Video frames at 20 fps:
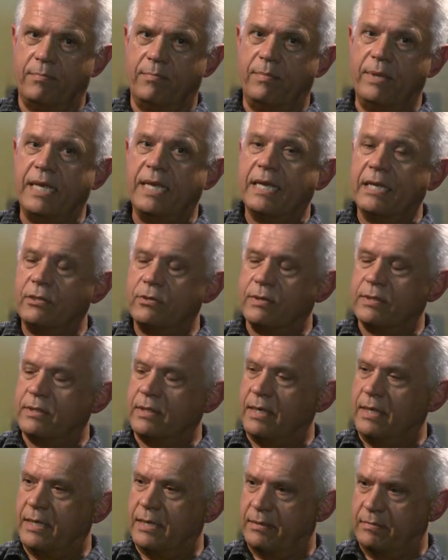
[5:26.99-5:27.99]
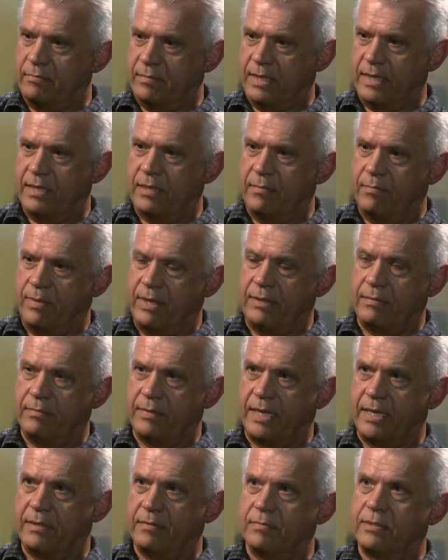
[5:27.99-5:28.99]
being interested
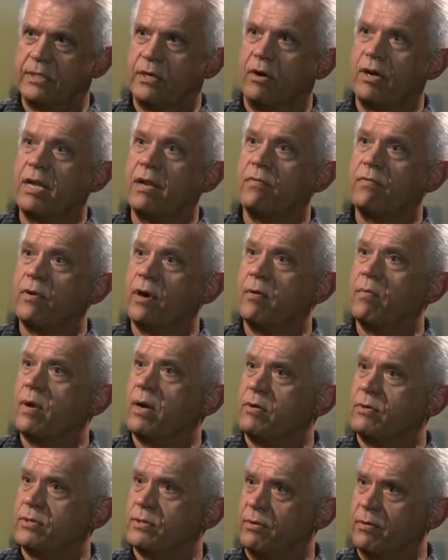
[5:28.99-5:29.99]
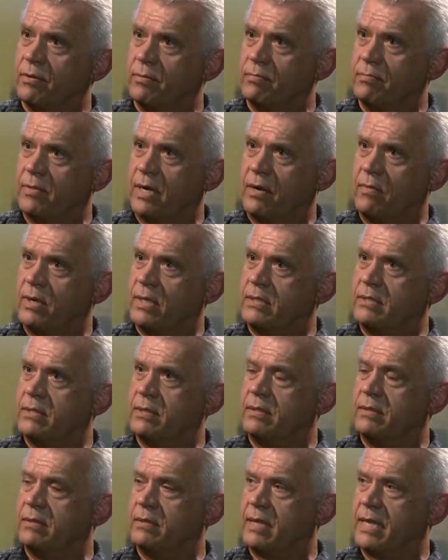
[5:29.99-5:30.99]
in starting a front runners group, I went
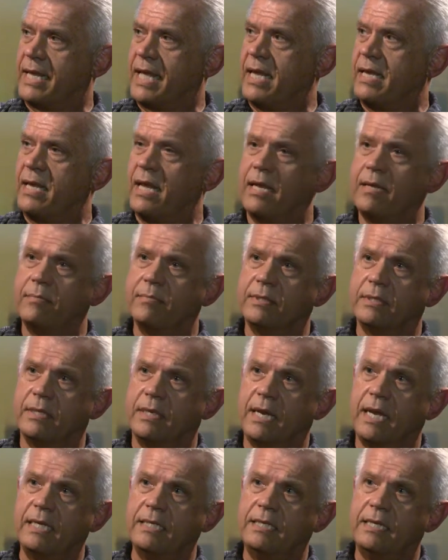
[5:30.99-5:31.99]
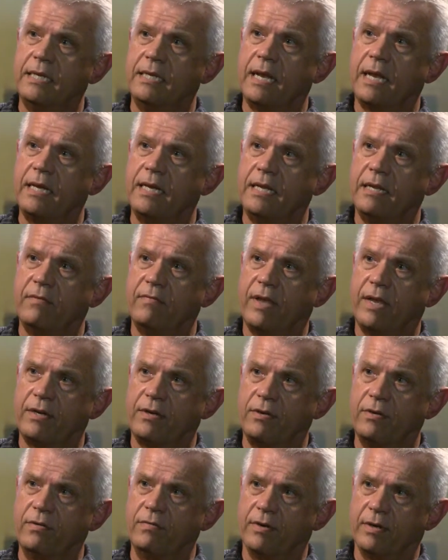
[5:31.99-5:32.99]
to the Gay Games in 1990 in
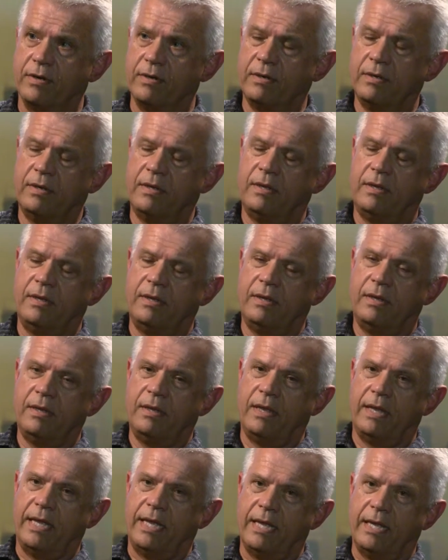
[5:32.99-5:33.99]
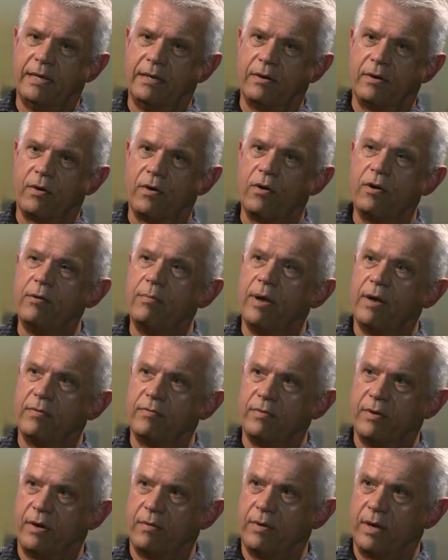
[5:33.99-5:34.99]
Vancouver and heard about
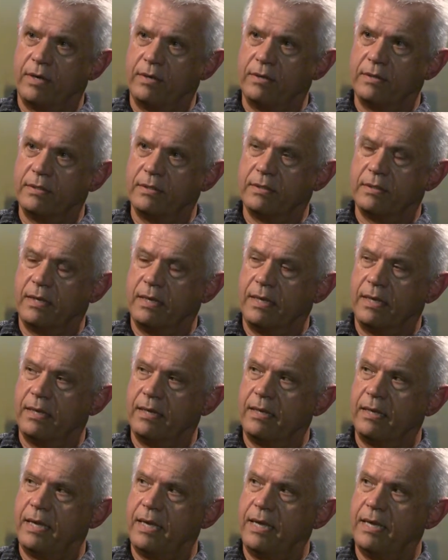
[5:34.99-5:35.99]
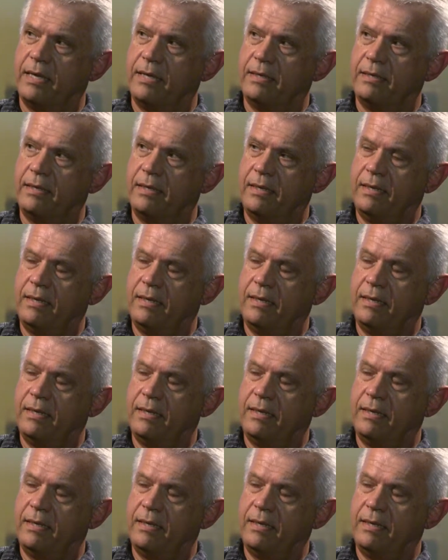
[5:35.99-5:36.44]
front runners, and